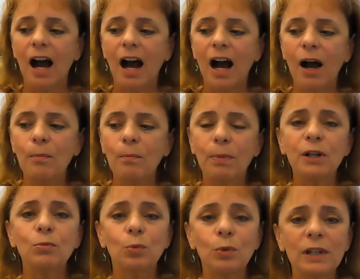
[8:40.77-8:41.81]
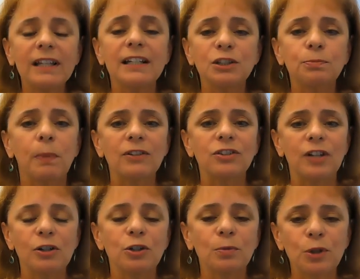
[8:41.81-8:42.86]
Um, but it really is based
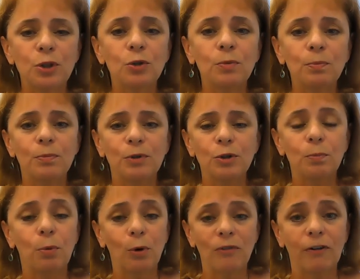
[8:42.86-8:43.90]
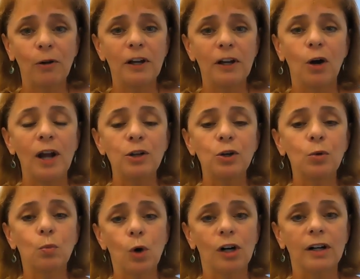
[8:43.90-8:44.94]
on your, your, your portfolio and your
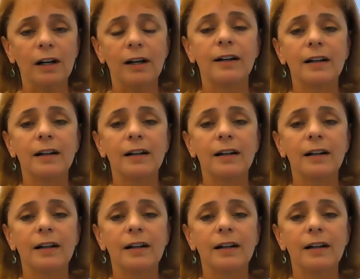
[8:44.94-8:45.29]
work.